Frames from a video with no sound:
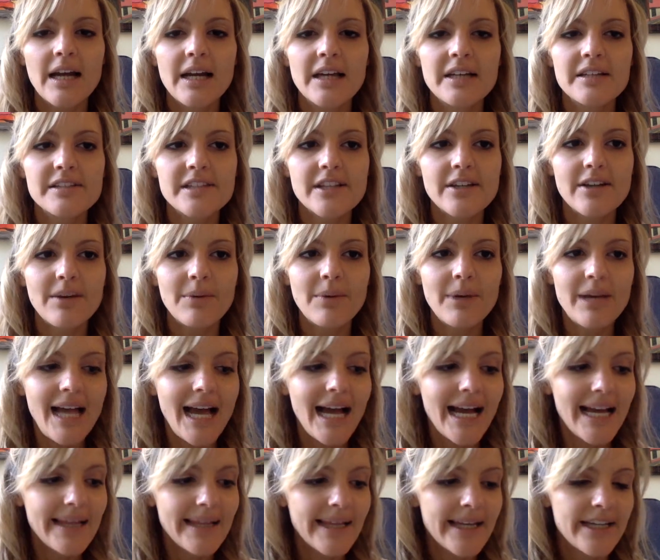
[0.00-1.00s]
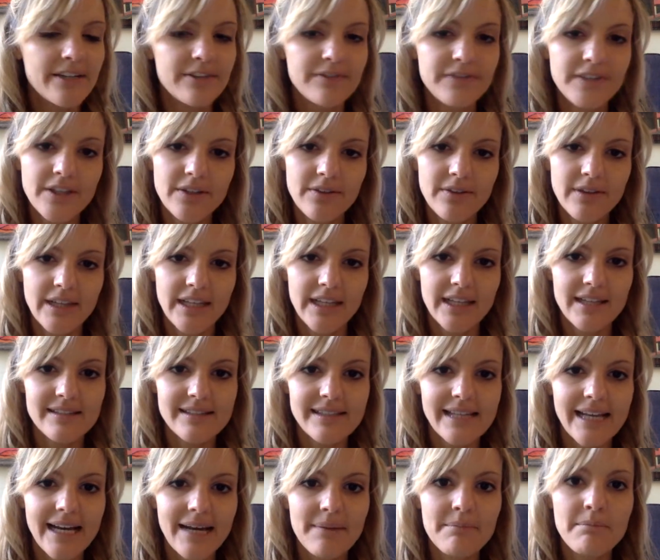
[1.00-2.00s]
So I want to highlight a few things
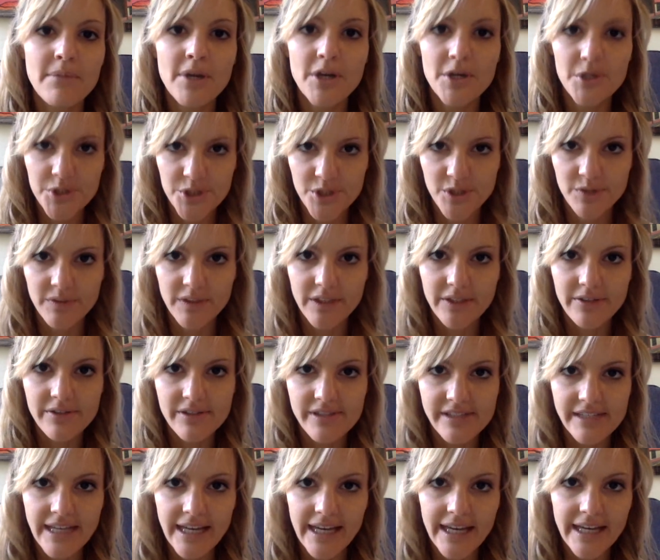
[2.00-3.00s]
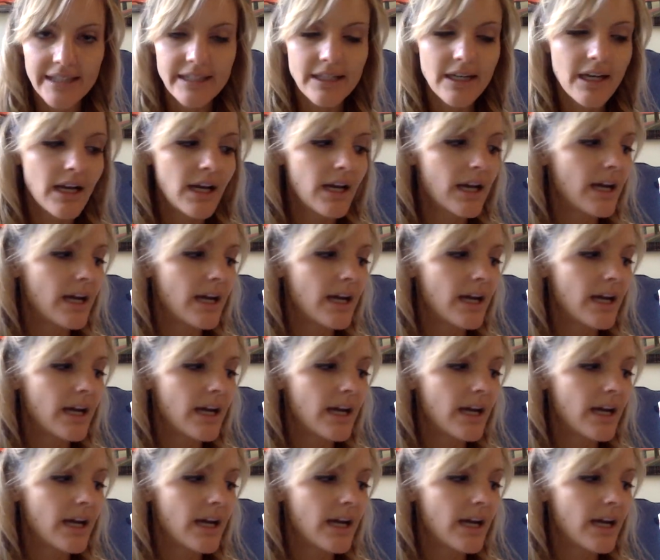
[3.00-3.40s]
that most of you said.